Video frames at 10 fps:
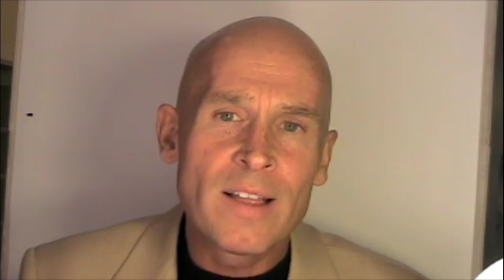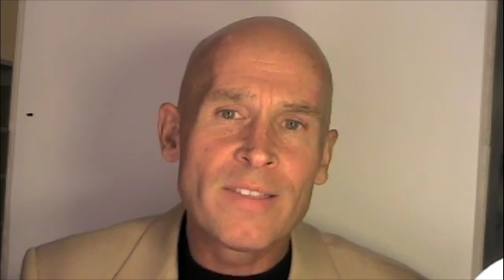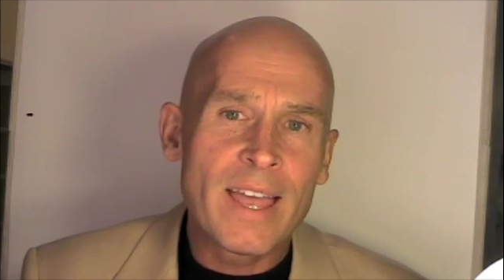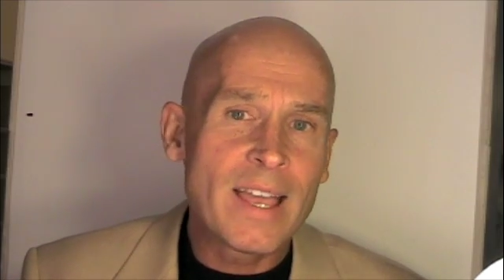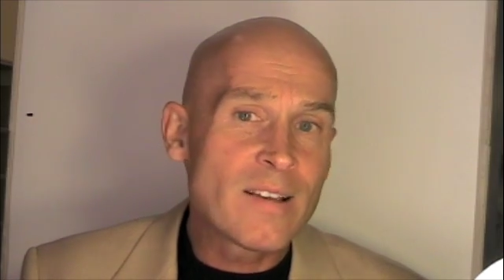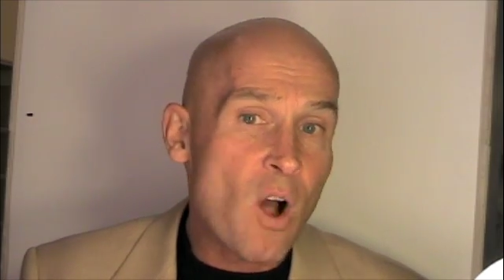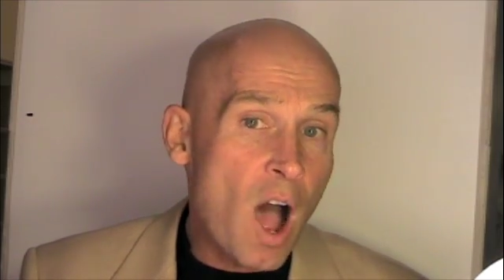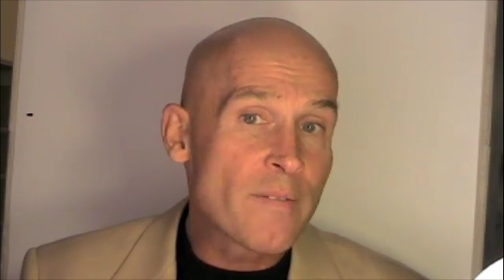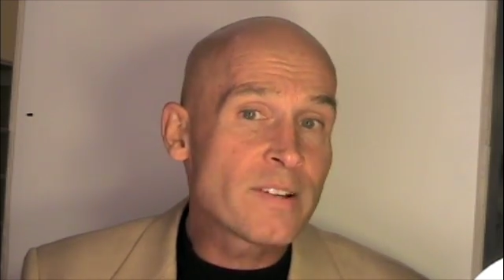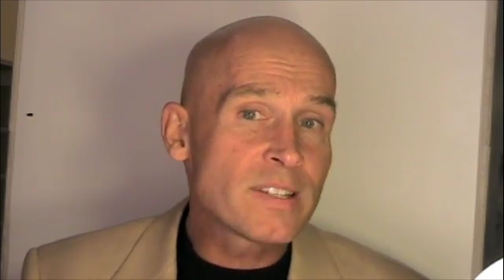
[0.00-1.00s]
they
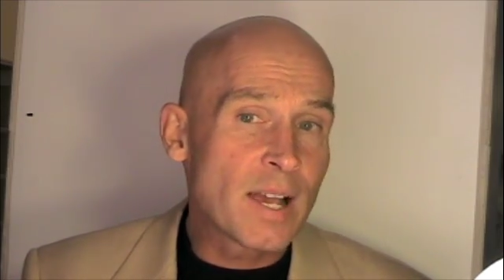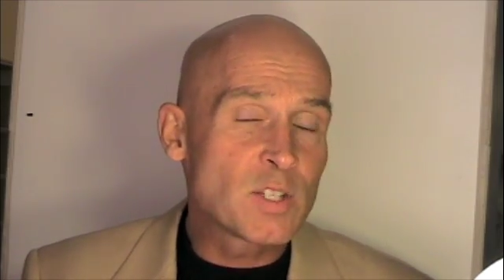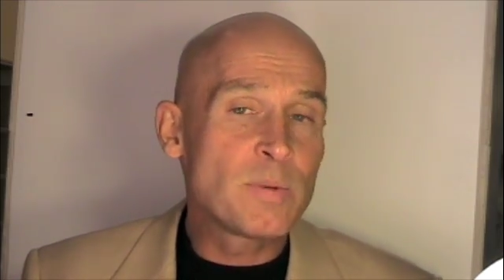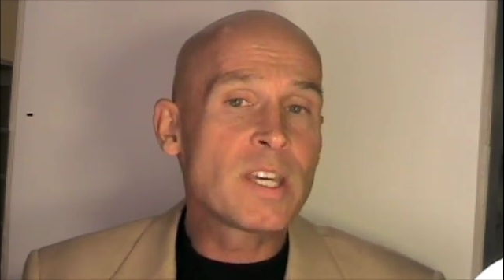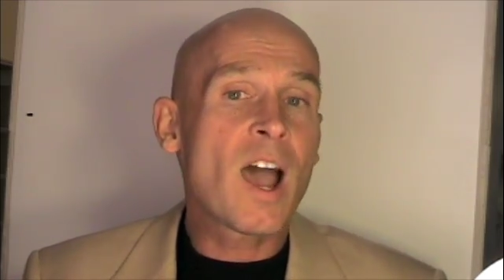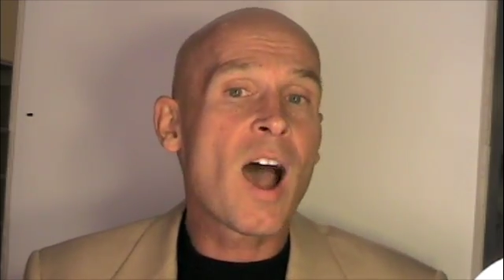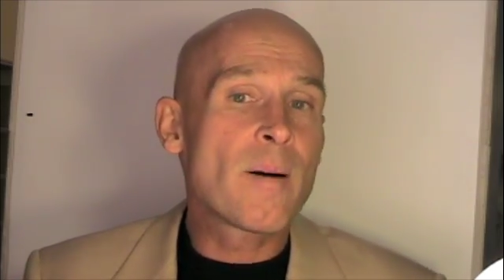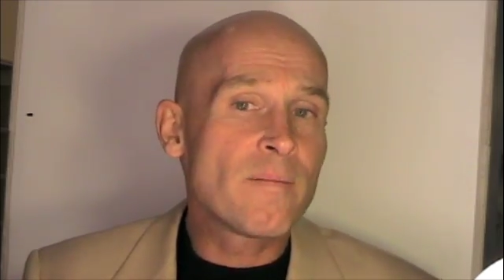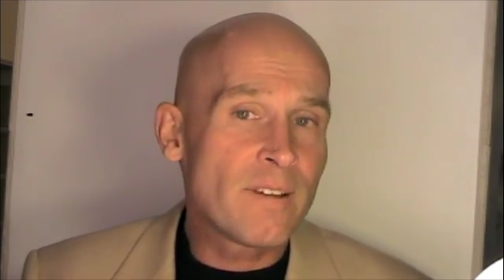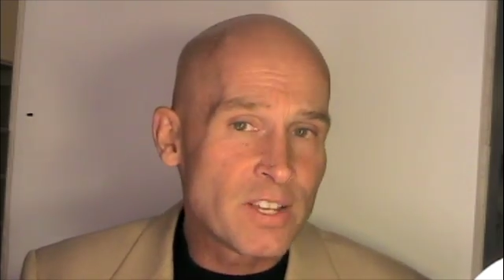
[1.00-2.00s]
oftentimes
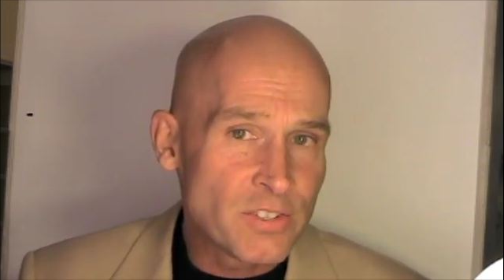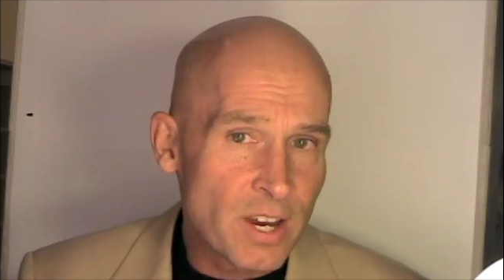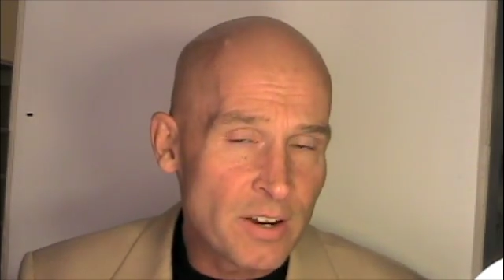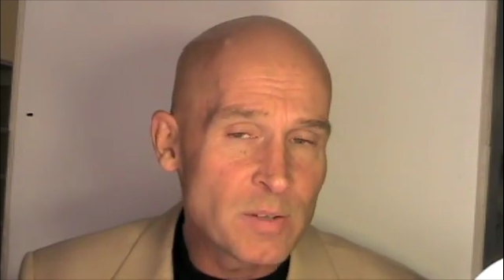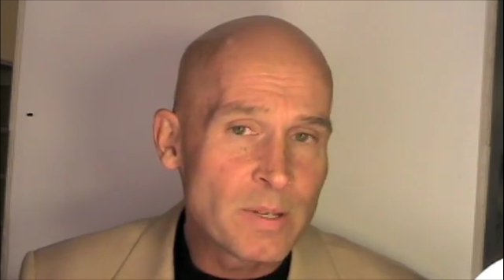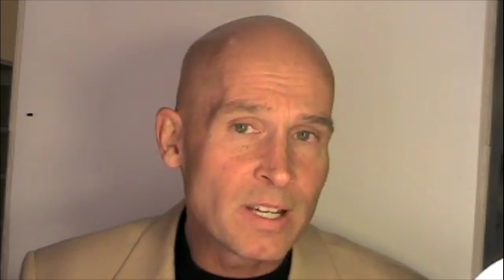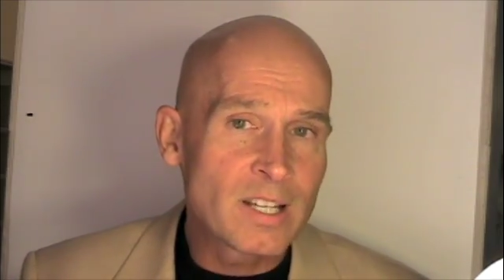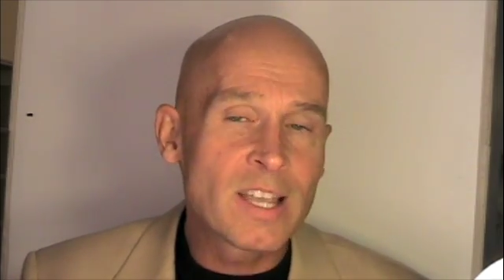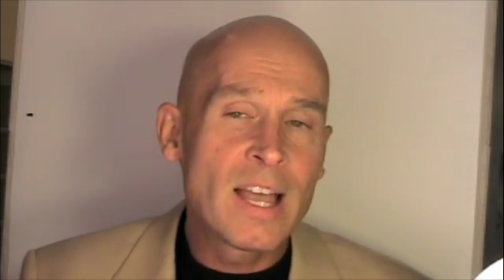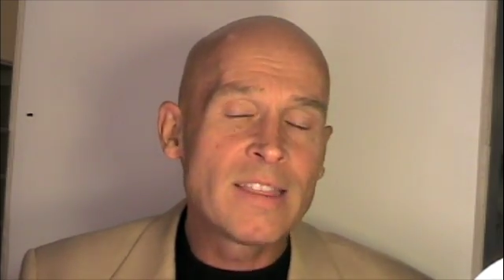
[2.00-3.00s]
become vegetarians
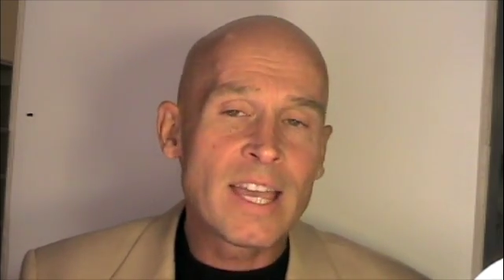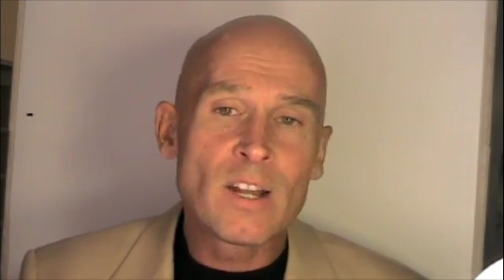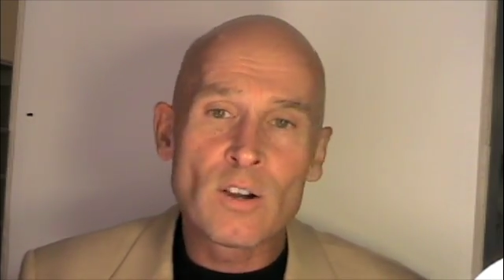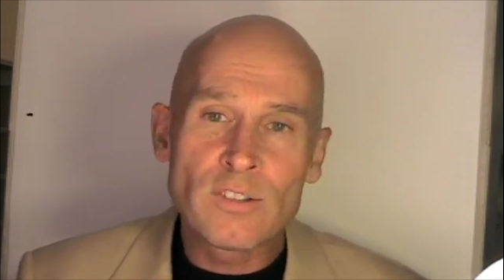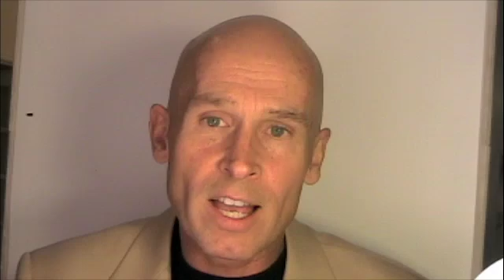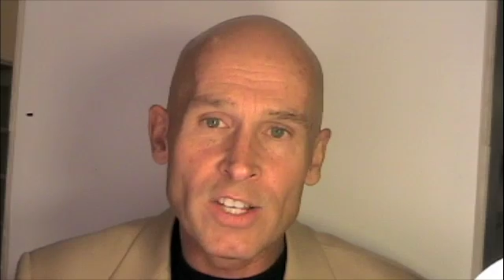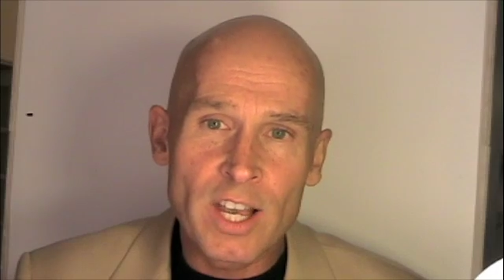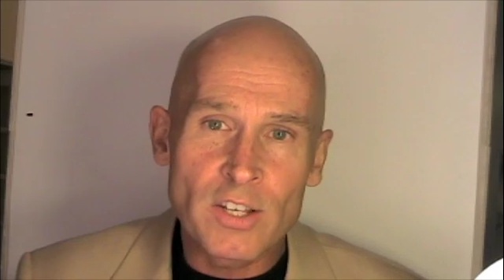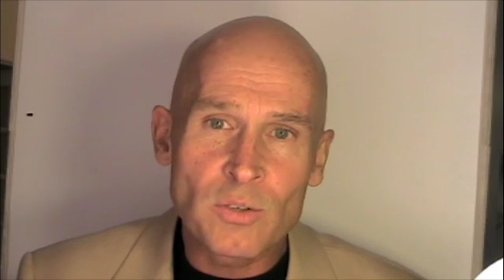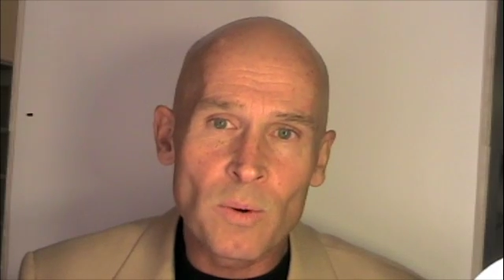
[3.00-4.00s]
because they don't
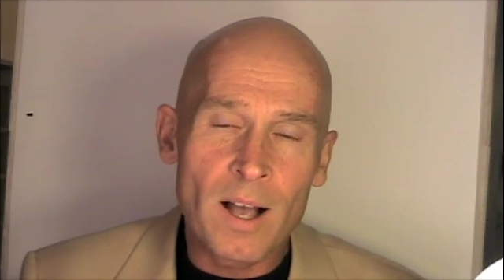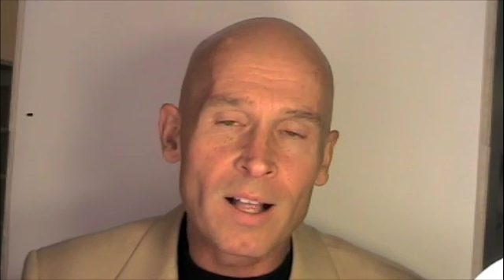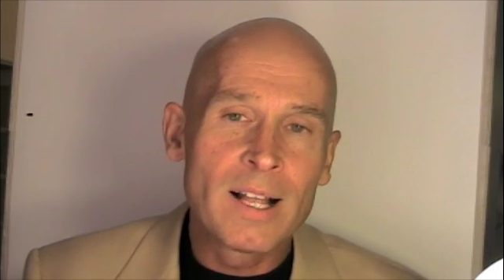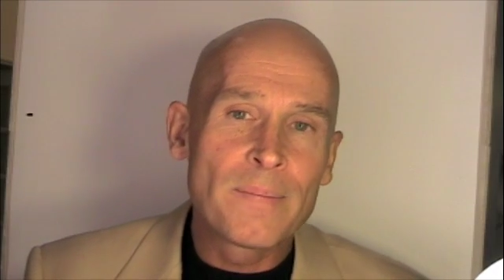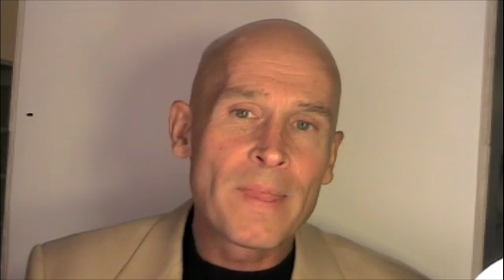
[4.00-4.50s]
digest well.